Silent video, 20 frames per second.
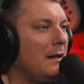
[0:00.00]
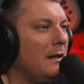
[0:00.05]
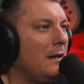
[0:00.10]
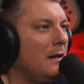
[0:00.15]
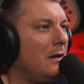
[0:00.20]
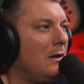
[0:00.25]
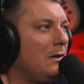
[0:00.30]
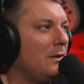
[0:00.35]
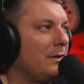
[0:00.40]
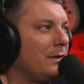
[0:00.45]

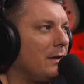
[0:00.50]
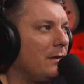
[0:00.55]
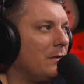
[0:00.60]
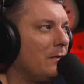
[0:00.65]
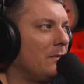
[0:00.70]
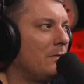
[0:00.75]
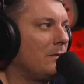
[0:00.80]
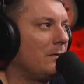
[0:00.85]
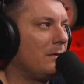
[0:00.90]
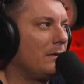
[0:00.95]

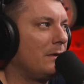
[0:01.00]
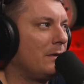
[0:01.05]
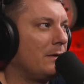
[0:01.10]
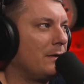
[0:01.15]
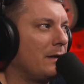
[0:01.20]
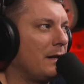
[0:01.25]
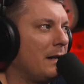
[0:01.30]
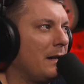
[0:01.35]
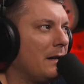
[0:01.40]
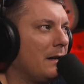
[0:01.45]
Also, there's
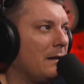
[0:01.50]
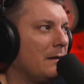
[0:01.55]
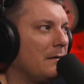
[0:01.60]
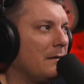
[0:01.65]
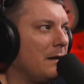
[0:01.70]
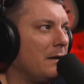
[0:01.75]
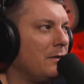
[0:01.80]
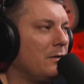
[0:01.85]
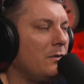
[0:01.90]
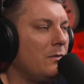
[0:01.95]
a
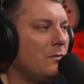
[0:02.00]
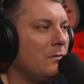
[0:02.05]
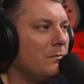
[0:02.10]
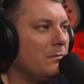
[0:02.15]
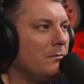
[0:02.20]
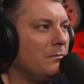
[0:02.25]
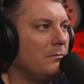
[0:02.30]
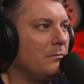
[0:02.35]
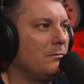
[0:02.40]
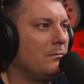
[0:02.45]
new
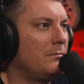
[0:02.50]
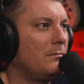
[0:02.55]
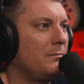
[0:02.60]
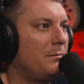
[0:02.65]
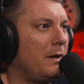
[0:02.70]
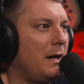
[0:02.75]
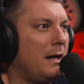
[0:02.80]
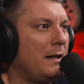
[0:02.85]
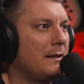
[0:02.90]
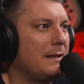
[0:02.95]

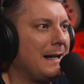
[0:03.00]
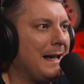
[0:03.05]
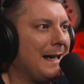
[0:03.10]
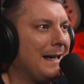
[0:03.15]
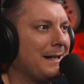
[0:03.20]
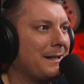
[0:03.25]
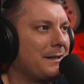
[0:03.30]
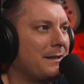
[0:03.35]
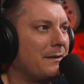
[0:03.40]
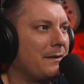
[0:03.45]

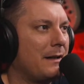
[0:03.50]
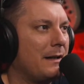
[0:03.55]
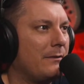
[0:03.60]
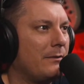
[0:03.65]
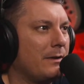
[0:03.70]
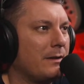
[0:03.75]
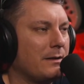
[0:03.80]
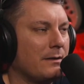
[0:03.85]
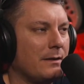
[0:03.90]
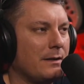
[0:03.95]
podcast that I
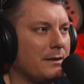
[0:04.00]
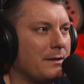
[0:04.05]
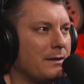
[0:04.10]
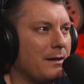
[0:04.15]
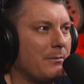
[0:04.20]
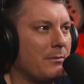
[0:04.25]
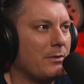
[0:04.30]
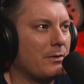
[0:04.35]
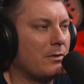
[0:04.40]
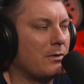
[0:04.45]
recently
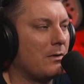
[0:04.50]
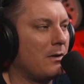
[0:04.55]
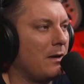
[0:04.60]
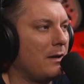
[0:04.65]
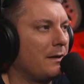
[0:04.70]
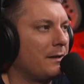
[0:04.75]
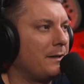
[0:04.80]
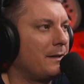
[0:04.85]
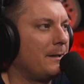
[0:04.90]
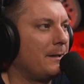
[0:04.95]
stumbled across.